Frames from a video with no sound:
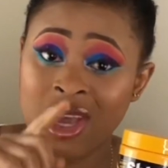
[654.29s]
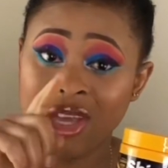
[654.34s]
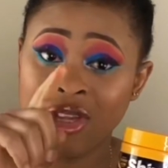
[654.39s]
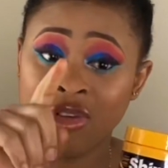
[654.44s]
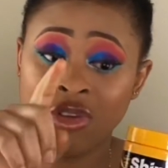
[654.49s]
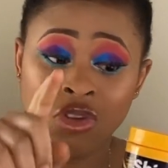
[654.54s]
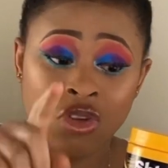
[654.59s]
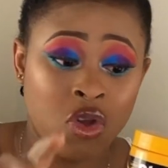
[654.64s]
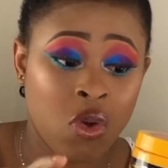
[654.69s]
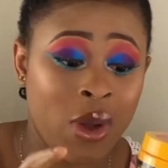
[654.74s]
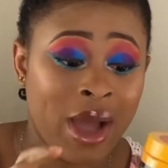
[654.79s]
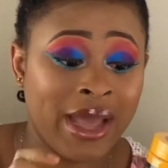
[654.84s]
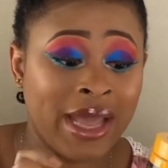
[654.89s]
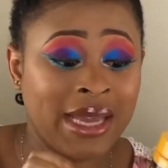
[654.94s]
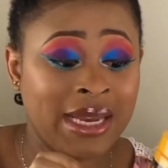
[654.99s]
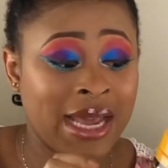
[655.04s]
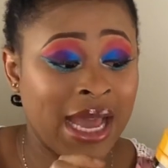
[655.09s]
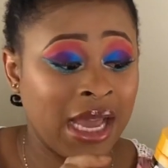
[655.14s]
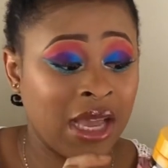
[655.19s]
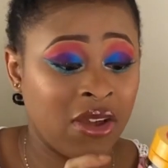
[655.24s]
Do go
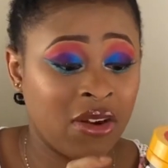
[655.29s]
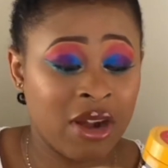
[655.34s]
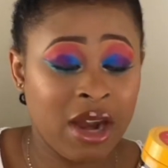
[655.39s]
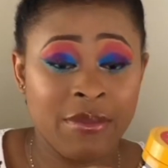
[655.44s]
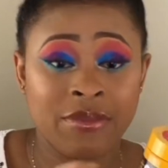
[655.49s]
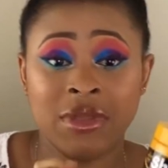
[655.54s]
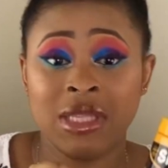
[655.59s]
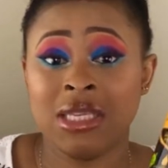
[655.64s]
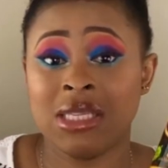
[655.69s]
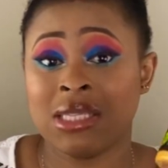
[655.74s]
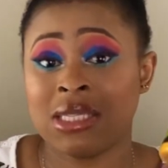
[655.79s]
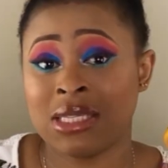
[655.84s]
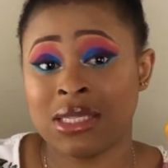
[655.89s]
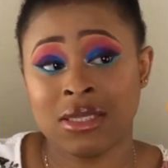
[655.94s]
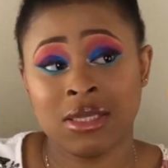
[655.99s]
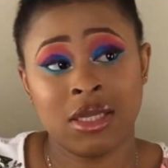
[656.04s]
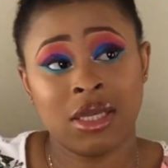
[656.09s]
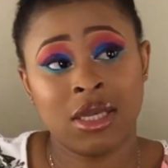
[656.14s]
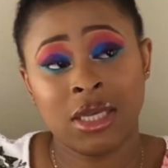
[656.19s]
ahead and grab this.